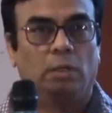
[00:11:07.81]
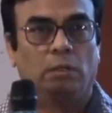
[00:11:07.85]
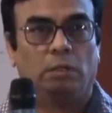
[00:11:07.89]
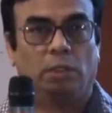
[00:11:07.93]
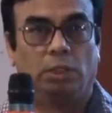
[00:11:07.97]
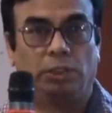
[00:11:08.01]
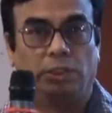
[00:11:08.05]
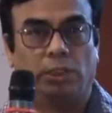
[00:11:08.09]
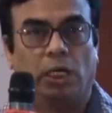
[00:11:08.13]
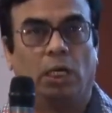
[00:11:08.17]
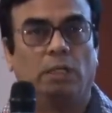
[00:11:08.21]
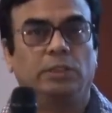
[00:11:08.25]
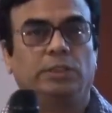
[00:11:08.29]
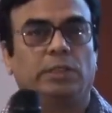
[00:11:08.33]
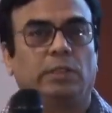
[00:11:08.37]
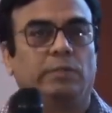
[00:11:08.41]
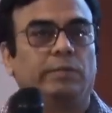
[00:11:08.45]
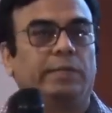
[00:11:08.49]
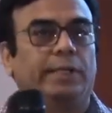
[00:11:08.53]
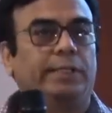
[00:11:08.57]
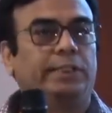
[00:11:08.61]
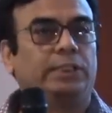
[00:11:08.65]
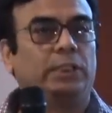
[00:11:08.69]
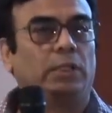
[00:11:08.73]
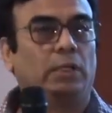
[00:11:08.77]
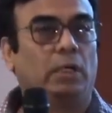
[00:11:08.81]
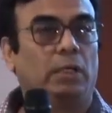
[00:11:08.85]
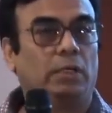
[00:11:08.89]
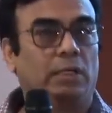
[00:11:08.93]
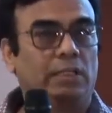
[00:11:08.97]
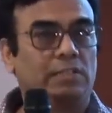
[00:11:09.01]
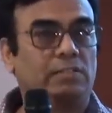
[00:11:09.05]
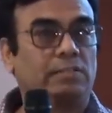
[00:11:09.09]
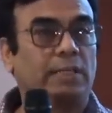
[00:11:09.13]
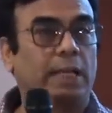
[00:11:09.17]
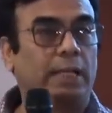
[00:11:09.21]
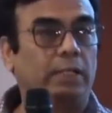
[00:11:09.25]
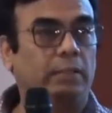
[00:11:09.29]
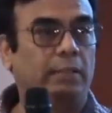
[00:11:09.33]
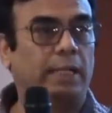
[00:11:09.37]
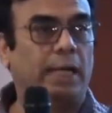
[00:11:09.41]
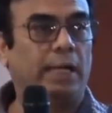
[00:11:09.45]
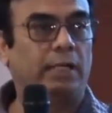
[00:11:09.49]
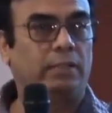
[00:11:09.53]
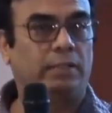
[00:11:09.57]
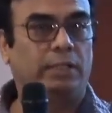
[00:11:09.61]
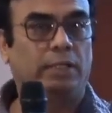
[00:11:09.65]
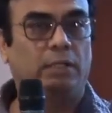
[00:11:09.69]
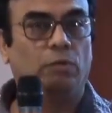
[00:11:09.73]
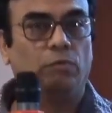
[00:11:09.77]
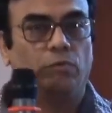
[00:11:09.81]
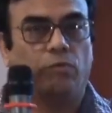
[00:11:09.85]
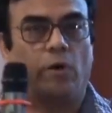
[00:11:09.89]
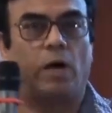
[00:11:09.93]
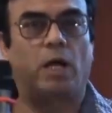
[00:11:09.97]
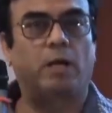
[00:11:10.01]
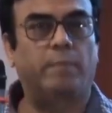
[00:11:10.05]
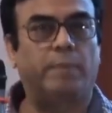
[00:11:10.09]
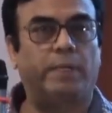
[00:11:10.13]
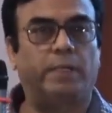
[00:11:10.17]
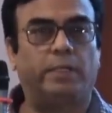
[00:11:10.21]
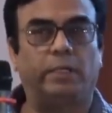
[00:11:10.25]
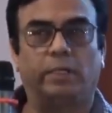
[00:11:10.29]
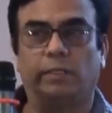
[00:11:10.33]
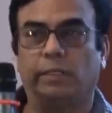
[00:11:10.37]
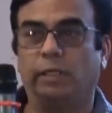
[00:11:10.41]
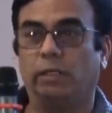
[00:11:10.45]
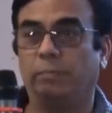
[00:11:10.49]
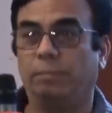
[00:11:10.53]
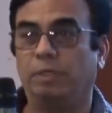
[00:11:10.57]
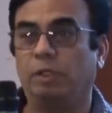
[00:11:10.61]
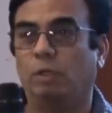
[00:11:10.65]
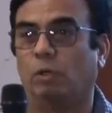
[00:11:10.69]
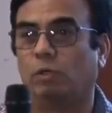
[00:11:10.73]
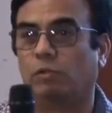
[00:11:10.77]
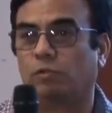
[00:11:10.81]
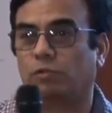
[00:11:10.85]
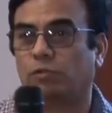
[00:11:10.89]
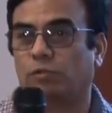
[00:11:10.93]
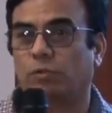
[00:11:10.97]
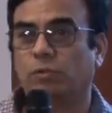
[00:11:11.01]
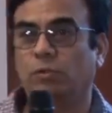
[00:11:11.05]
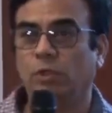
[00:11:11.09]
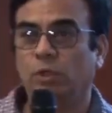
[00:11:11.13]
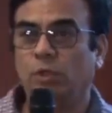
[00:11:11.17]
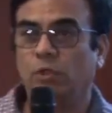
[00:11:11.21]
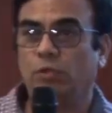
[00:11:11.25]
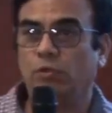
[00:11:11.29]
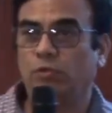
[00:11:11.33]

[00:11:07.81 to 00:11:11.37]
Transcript: the young generation understand that thing far better than me also.